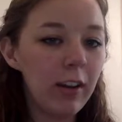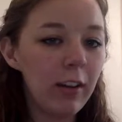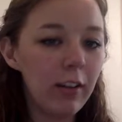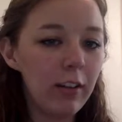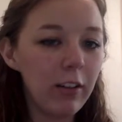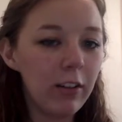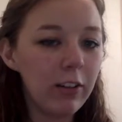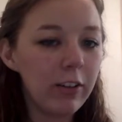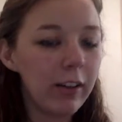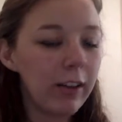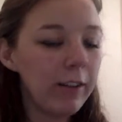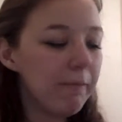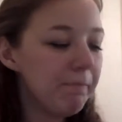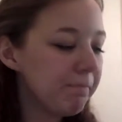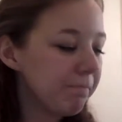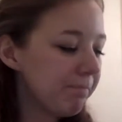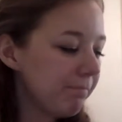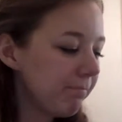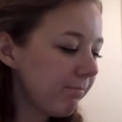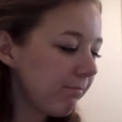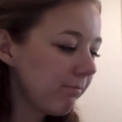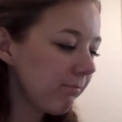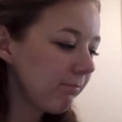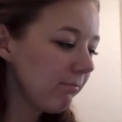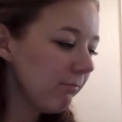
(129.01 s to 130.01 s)
here in Utah.
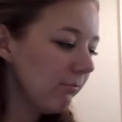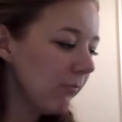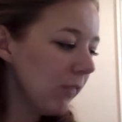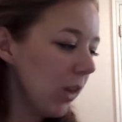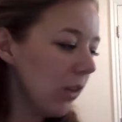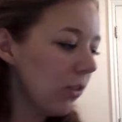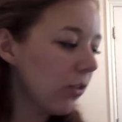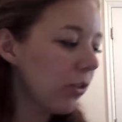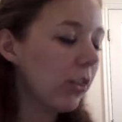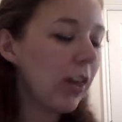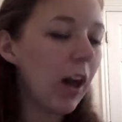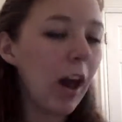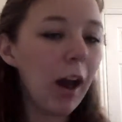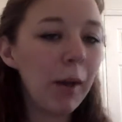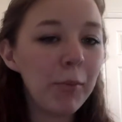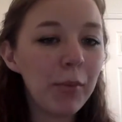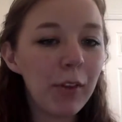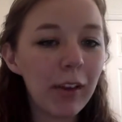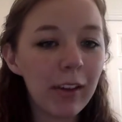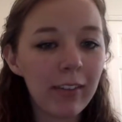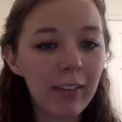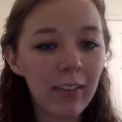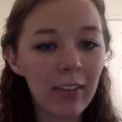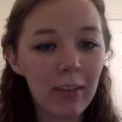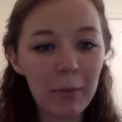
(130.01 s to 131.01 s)
So the
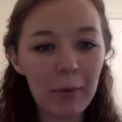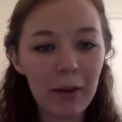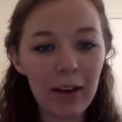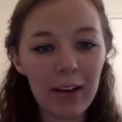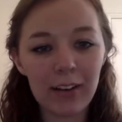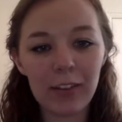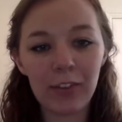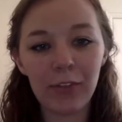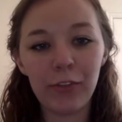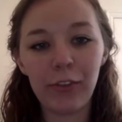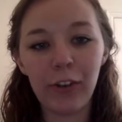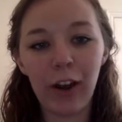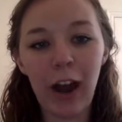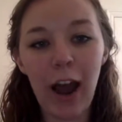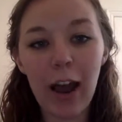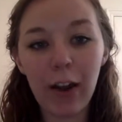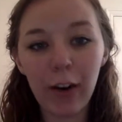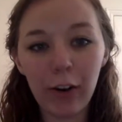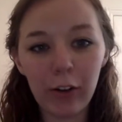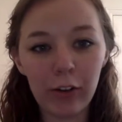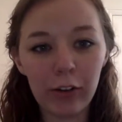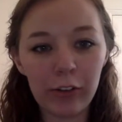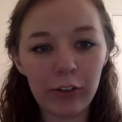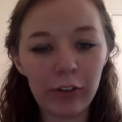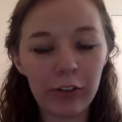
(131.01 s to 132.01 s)
objects in the box for
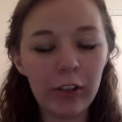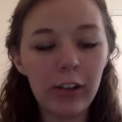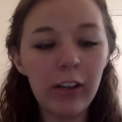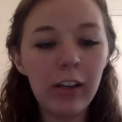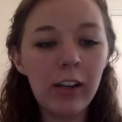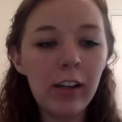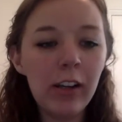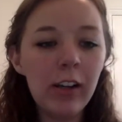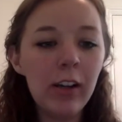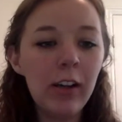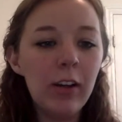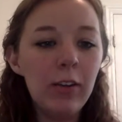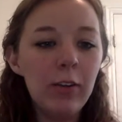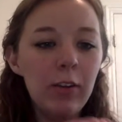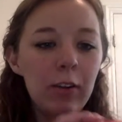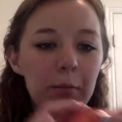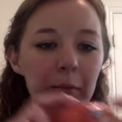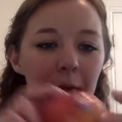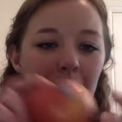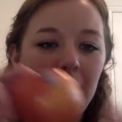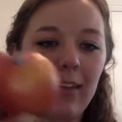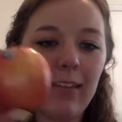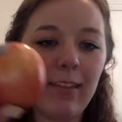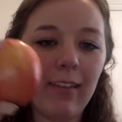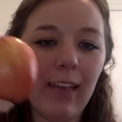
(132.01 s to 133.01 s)
agriculture would
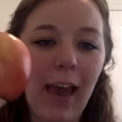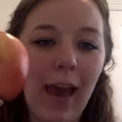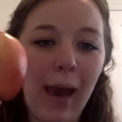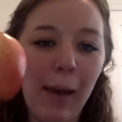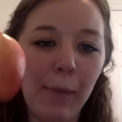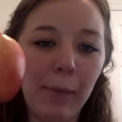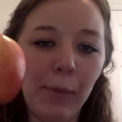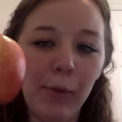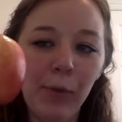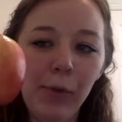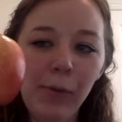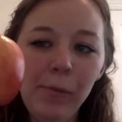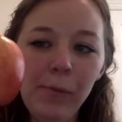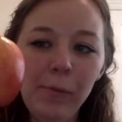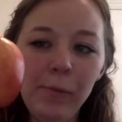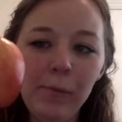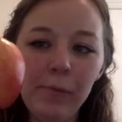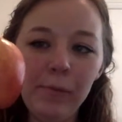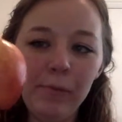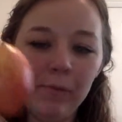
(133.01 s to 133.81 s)
be this apple,